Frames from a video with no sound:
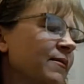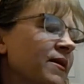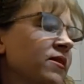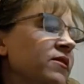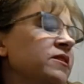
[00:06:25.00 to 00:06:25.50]

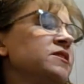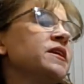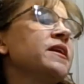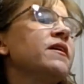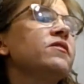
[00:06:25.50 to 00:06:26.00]
then there's
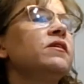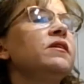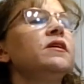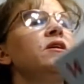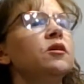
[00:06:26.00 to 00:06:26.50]
another
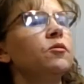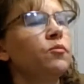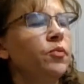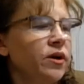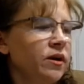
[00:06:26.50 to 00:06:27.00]

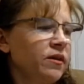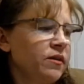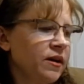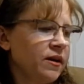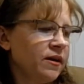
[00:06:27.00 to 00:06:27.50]
book
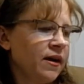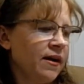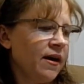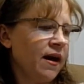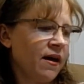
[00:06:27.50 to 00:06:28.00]
that I
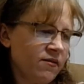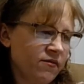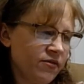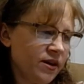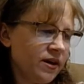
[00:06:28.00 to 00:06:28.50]
have
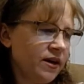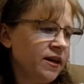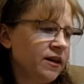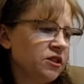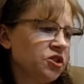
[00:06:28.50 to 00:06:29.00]
that he
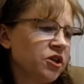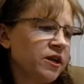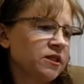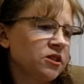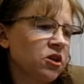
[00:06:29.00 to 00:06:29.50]
illustrated.
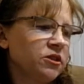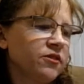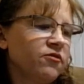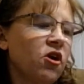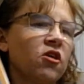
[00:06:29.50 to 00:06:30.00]
It's called
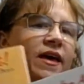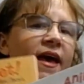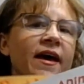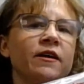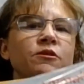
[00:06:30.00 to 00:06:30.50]
If All the
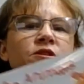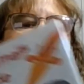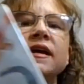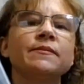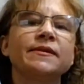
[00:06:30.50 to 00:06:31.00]
Animals
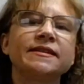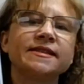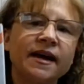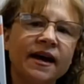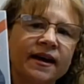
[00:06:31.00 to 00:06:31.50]
Came
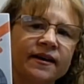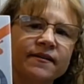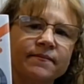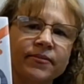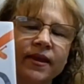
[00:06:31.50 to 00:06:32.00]
Inside.
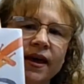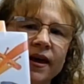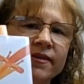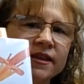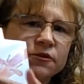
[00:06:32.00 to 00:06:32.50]

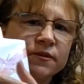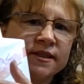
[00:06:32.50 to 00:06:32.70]
And this one, his